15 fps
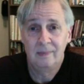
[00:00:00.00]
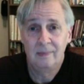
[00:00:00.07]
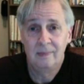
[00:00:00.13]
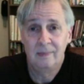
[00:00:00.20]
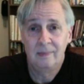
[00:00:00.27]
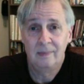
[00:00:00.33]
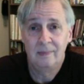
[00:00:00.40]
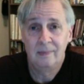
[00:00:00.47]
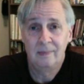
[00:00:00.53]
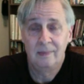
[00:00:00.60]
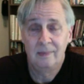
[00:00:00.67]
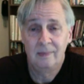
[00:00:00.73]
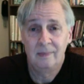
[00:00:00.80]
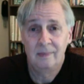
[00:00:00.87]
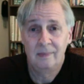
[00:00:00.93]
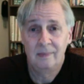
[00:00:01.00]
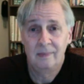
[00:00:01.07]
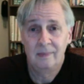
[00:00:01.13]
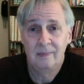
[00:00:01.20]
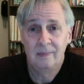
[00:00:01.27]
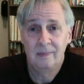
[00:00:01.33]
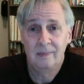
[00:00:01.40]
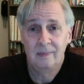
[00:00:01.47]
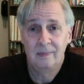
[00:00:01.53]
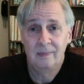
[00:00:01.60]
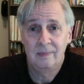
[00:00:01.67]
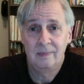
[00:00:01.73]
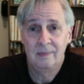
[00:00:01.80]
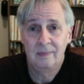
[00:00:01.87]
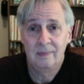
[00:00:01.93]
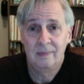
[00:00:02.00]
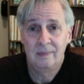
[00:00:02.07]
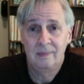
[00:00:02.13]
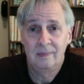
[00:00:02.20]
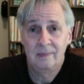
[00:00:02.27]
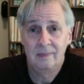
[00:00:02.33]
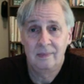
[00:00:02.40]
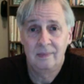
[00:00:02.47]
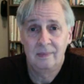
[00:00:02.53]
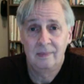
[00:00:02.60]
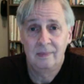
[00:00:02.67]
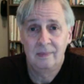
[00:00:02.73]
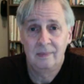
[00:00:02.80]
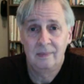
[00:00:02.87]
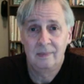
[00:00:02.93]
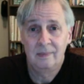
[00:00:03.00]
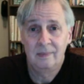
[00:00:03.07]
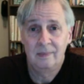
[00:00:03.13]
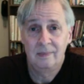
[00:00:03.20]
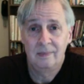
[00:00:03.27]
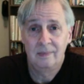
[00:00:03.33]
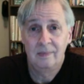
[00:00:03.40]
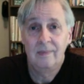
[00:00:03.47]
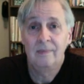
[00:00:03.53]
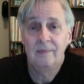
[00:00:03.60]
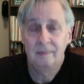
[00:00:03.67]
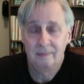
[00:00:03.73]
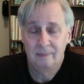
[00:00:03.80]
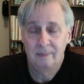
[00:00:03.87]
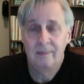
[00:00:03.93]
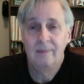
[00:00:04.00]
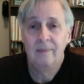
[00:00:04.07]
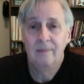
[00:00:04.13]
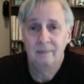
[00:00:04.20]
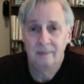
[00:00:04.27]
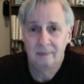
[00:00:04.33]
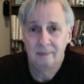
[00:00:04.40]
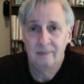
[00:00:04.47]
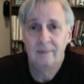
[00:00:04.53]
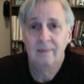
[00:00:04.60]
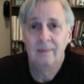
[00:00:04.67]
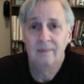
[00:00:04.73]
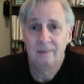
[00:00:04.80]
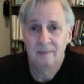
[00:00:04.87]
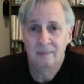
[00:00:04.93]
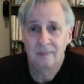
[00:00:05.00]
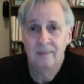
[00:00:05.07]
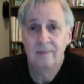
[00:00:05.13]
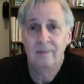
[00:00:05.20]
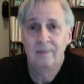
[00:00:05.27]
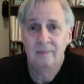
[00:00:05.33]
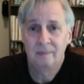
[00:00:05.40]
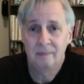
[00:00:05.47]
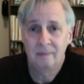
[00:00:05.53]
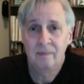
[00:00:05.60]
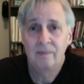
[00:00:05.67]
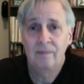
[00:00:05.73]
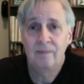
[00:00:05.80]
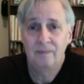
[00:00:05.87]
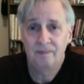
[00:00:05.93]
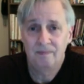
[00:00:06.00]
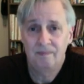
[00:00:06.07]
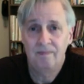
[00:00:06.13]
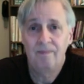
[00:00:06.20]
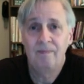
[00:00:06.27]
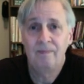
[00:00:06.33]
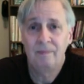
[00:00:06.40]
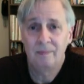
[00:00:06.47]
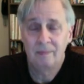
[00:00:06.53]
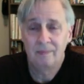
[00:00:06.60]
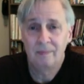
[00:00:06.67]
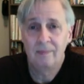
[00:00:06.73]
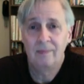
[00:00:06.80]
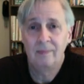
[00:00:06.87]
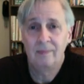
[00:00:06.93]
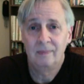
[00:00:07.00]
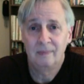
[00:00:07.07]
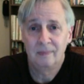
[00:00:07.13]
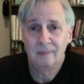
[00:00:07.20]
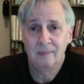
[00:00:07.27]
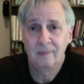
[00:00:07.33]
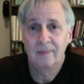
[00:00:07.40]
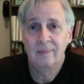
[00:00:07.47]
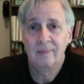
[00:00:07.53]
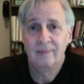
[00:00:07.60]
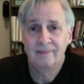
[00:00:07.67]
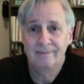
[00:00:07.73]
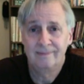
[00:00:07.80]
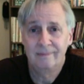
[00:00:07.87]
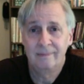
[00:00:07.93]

(not speaking)